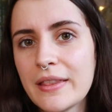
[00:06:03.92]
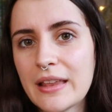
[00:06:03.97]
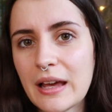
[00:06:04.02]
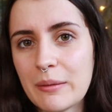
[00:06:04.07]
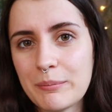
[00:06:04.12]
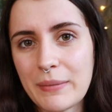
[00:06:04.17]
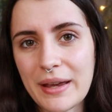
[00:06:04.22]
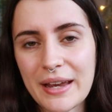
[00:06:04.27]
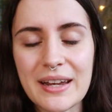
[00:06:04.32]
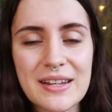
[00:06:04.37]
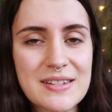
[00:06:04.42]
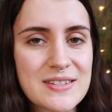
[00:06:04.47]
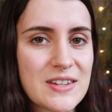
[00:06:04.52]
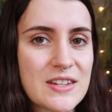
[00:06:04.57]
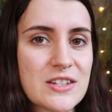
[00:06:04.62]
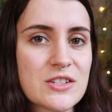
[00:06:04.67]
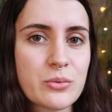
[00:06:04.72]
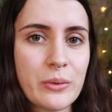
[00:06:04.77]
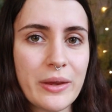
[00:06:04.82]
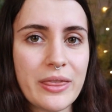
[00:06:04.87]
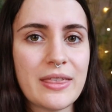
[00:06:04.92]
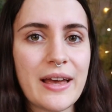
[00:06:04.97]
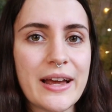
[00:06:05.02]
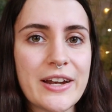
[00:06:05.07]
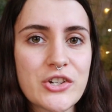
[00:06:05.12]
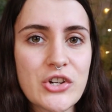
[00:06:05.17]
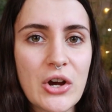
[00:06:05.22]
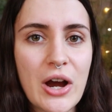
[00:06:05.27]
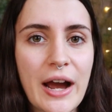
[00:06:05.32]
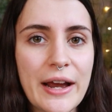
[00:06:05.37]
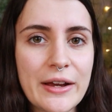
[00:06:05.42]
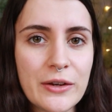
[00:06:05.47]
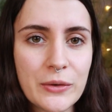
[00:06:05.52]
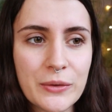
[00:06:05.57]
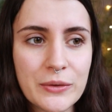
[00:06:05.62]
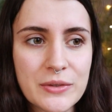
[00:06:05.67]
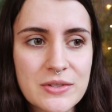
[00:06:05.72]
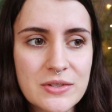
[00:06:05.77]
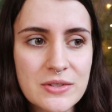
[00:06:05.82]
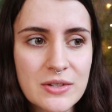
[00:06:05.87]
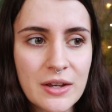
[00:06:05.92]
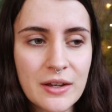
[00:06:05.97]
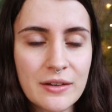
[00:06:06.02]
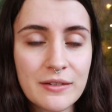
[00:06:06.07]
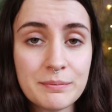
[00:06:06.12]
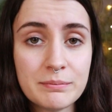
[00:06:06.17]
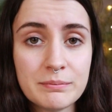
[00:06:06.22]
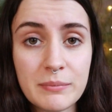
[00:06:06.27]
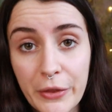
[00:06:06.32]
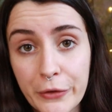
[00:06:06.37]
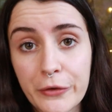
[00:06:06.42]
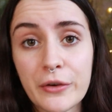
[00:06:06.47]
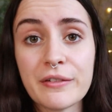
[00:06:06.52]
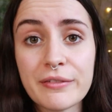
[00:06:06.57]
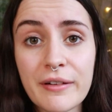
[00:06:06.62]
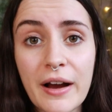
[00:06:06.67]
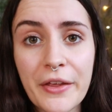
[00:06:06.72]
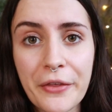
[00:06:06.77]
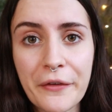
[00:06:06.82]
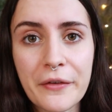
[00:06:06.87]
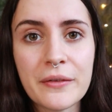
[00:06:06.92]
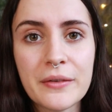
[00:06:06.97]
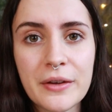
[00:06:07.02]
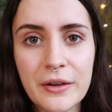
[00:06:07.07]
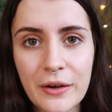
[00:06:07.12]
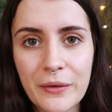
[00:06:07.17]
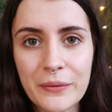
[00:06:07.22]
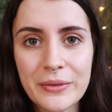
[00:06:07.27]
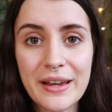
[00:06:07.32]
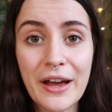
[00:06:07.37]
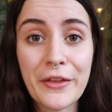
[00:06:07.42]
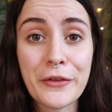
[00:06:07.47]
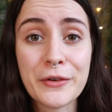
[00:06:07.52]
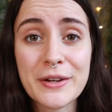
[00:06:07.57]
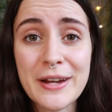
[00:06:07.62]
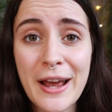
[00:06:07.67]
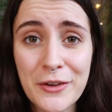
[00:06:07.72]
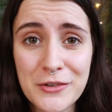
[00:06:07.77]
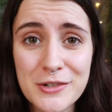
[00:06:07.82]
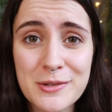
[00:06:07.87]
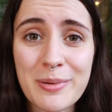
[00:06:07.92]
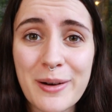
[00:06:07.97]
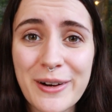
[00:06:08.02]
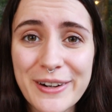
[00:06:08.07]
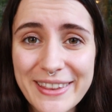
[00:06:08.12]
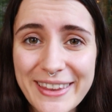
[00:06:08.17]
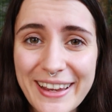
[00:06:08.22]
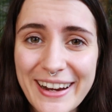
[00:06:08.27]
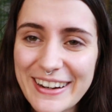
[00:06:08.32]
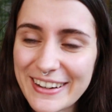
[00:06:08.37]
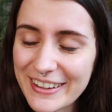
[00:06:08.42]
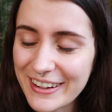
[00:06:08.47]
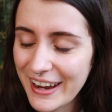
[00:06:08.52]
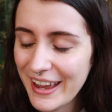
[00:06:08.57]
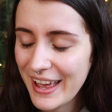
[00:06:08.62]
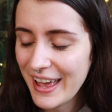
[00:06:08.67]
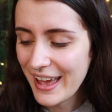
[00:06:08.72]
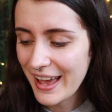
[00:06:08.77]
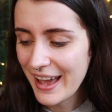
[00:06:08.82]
that may exist with that child's mother or father, you know, the other counterpart there,